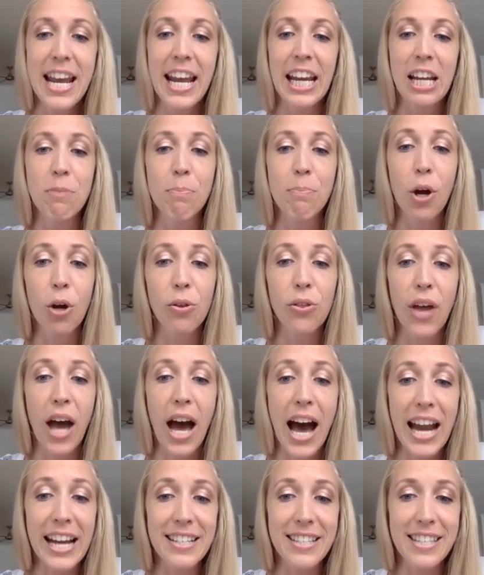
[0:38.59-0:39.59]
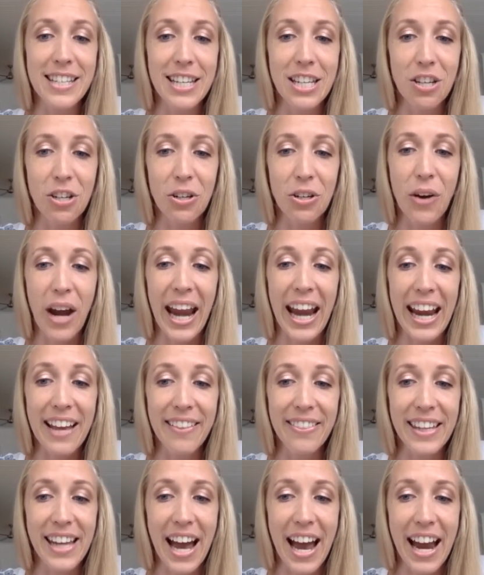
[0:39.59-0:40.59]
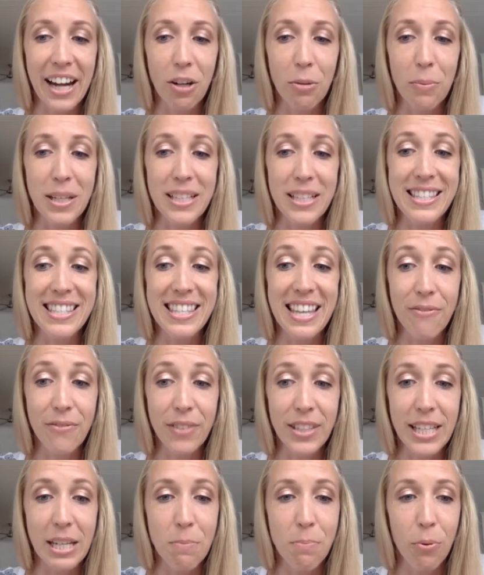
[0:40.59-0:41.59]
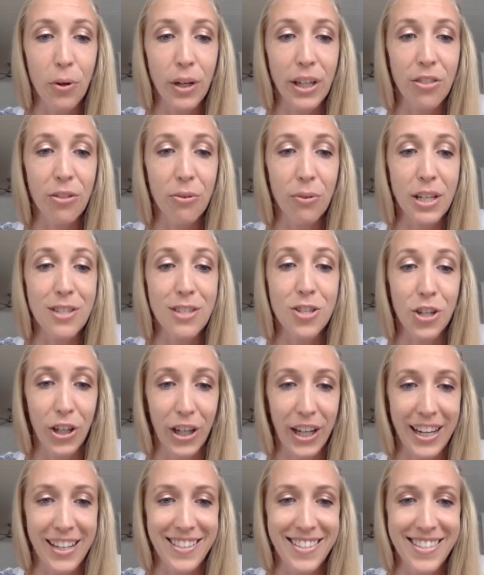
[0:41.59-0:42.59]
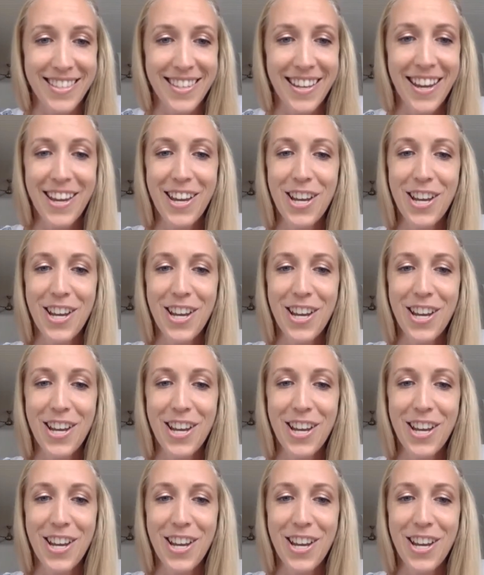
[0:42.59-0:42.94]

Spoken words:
in both ITU and the Ironman 70.3 circuits.